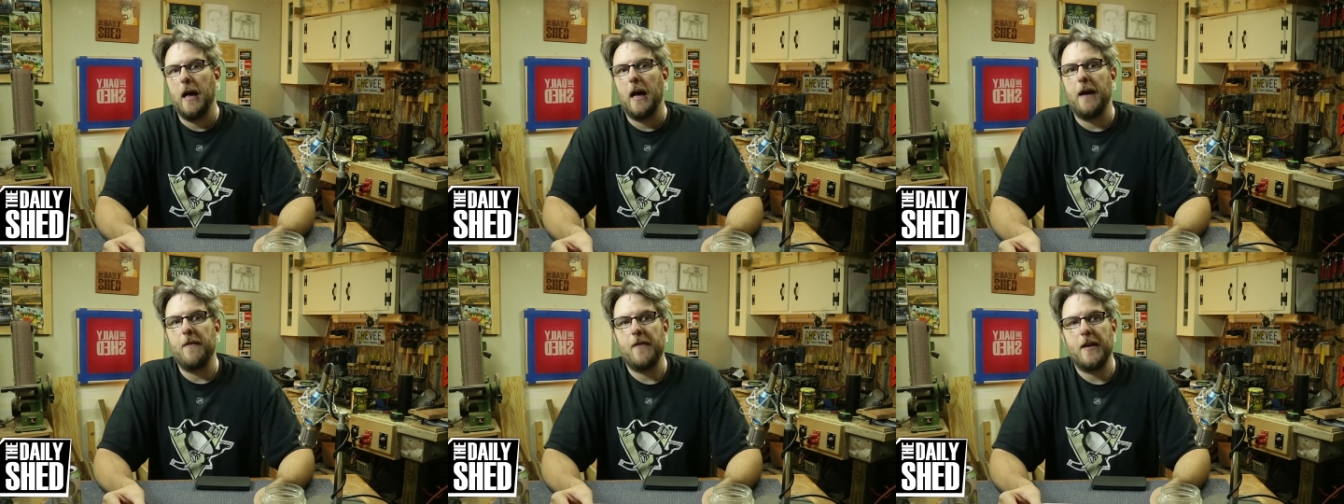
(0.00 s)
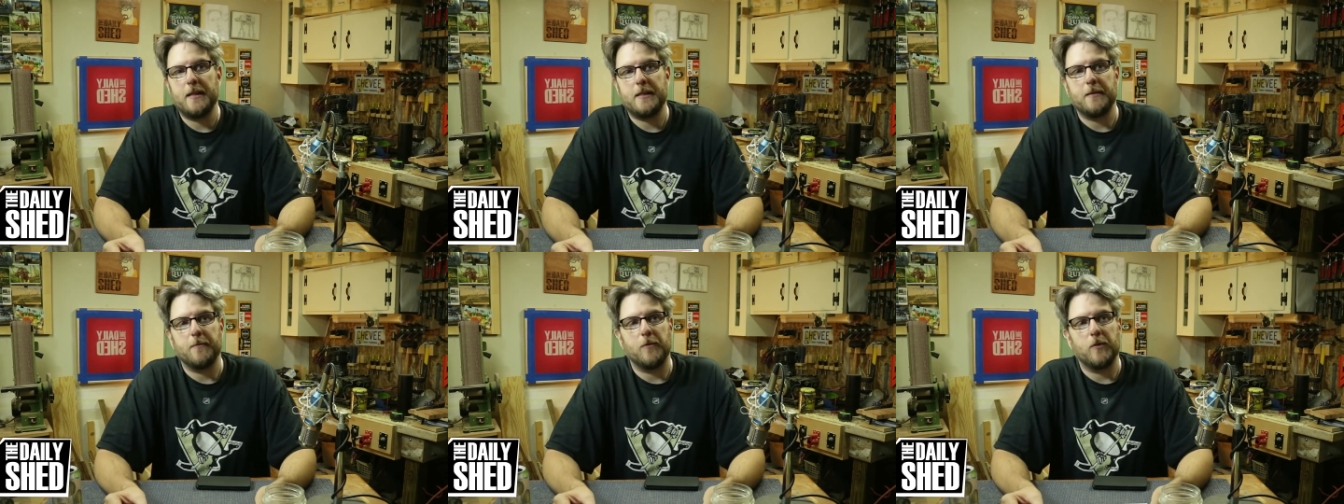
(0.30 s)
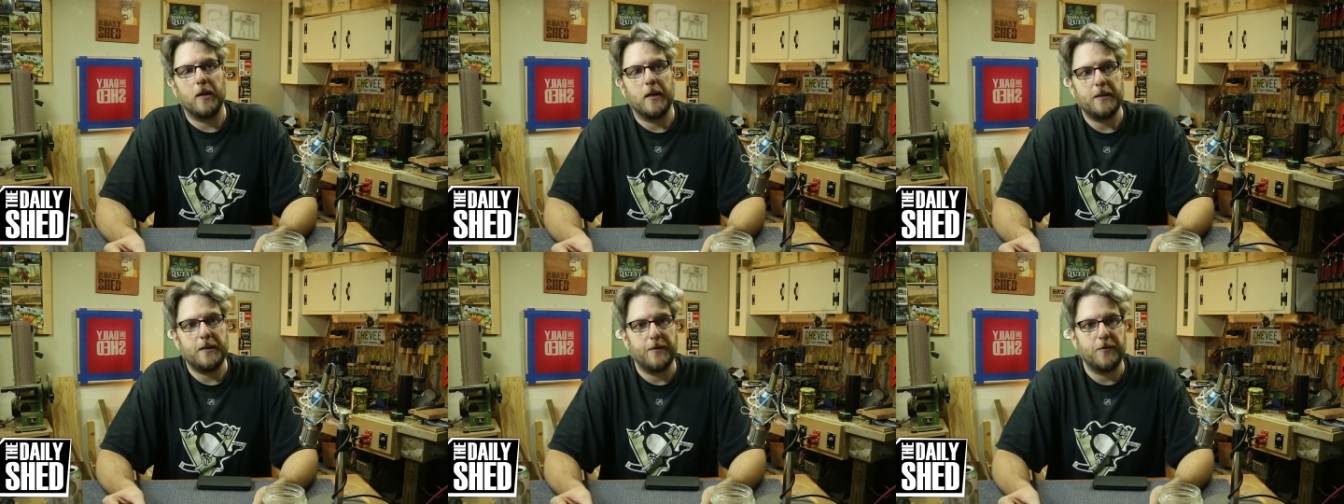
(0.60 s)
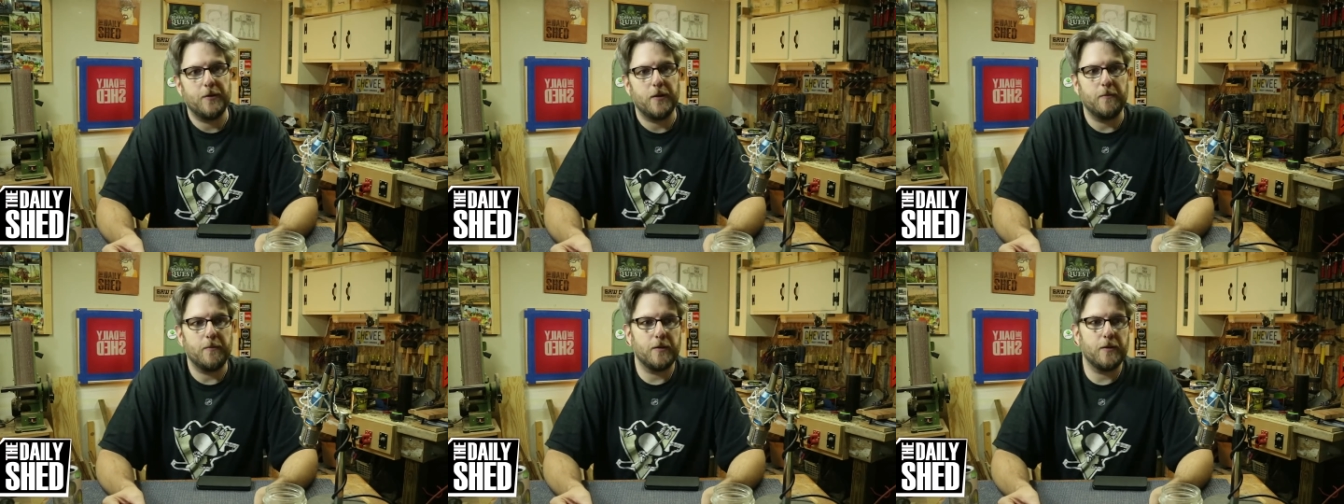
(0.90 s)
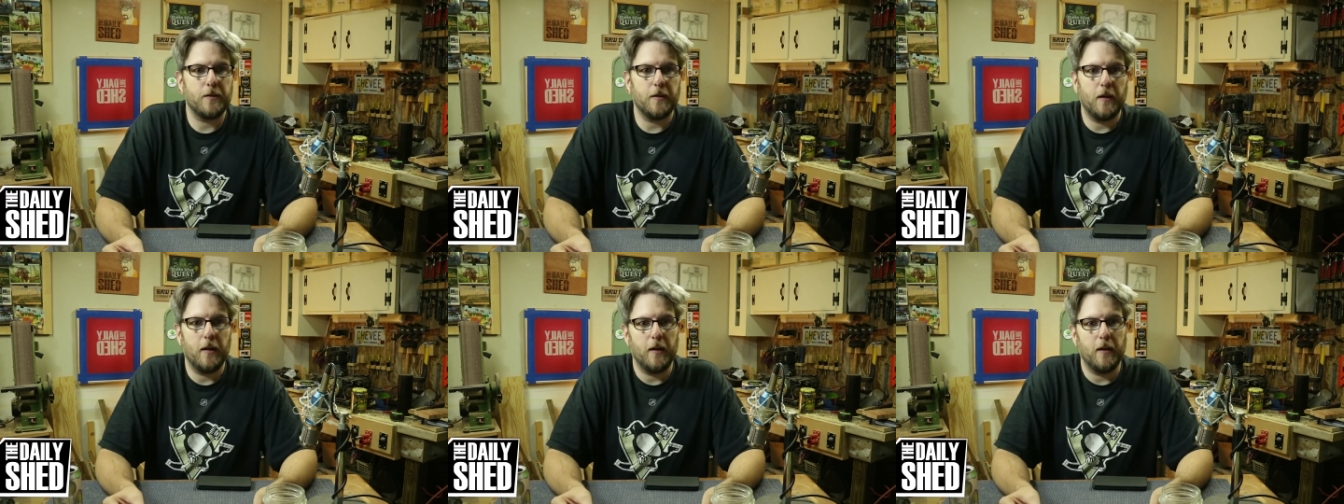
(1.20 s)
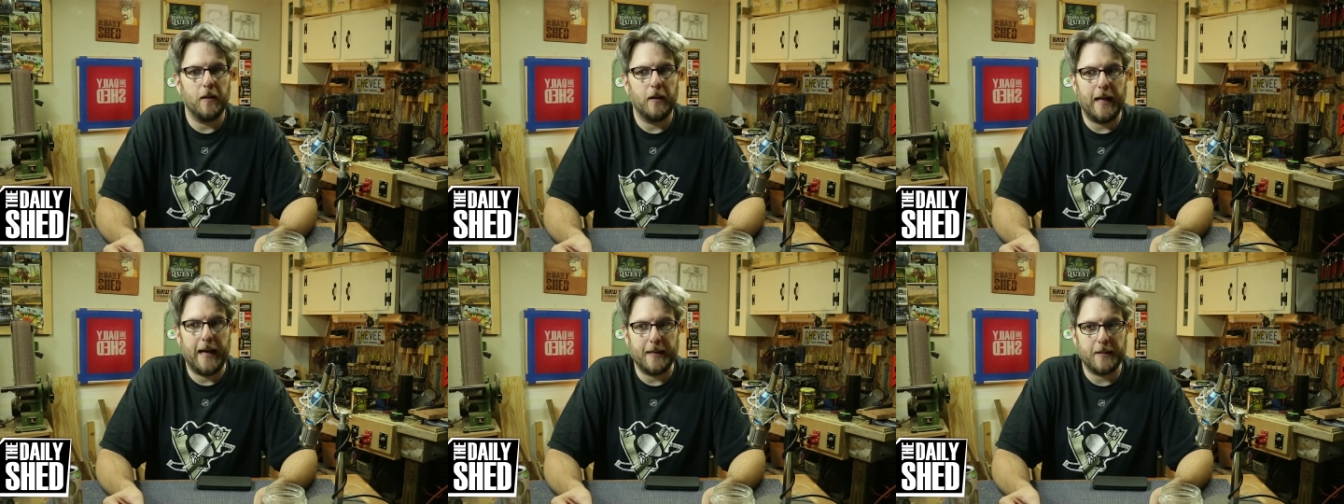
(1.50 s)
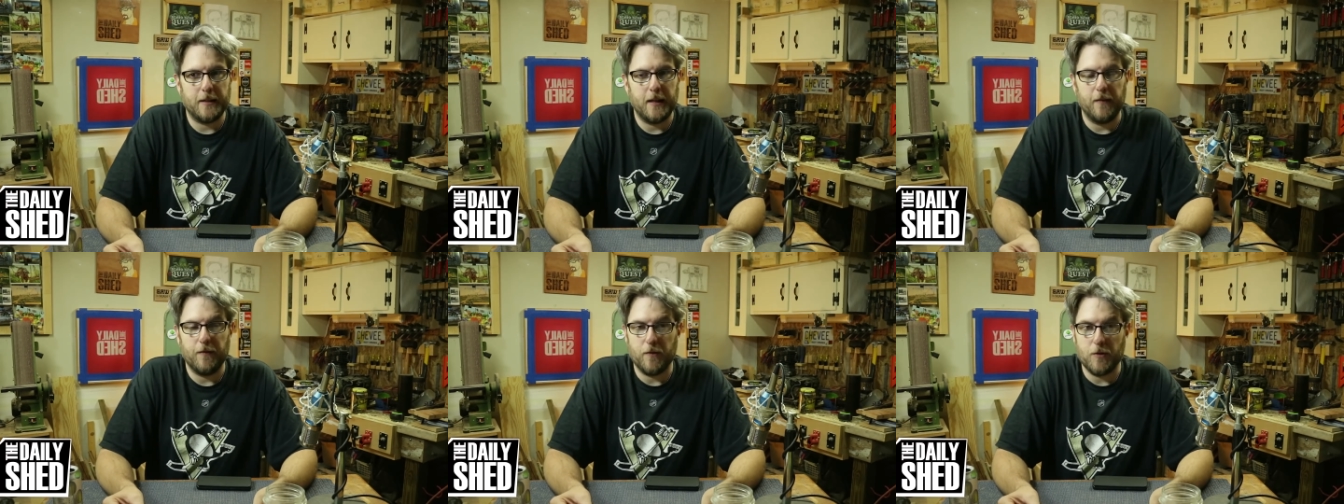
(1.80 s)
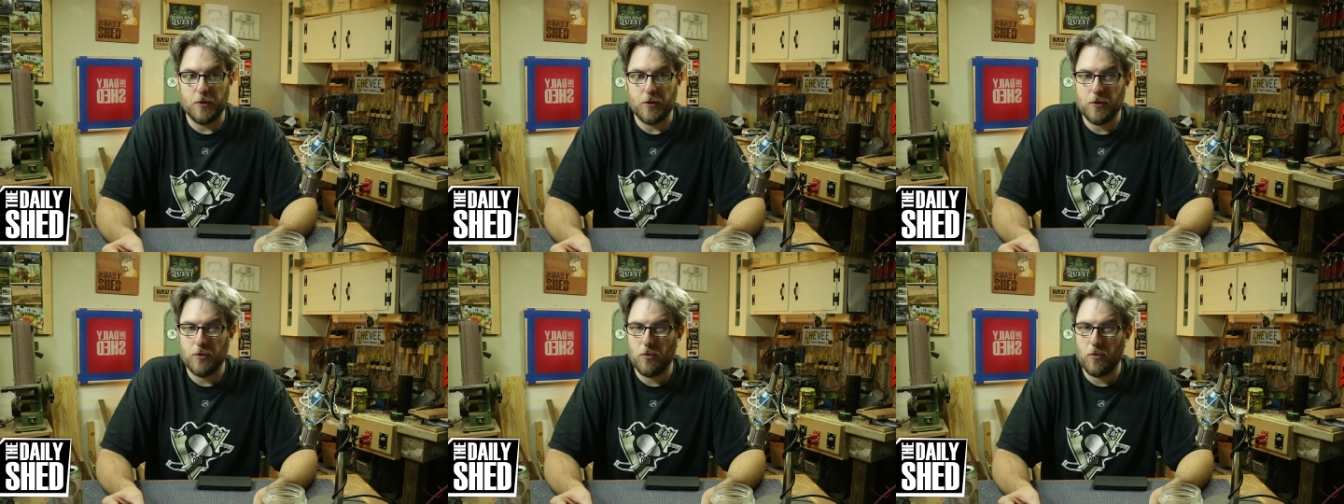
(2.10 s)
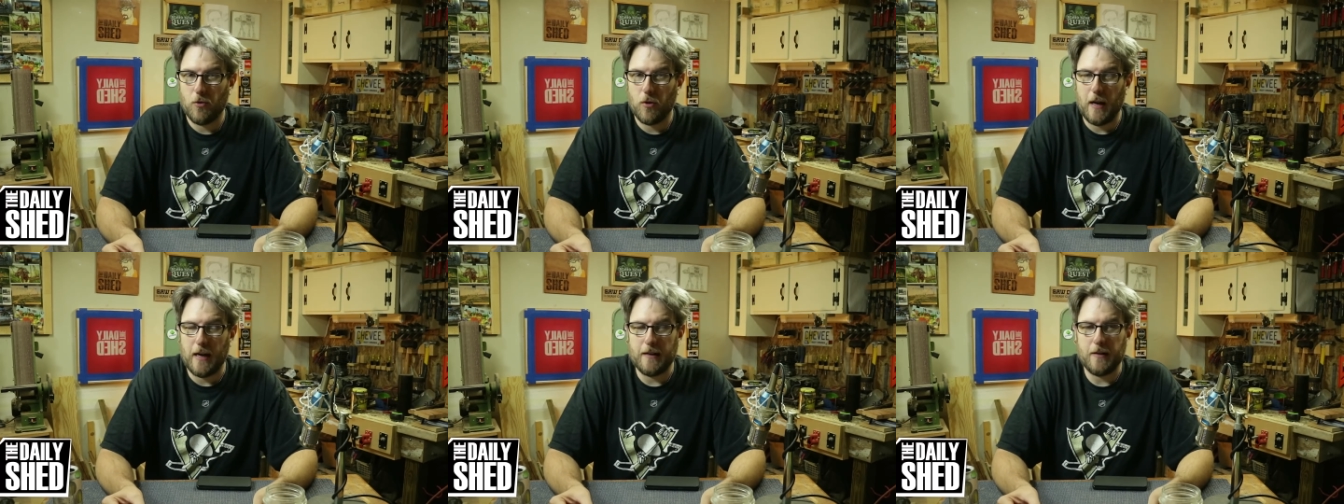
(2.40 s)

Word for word: I've had some crazy dreams uh, last night for sure.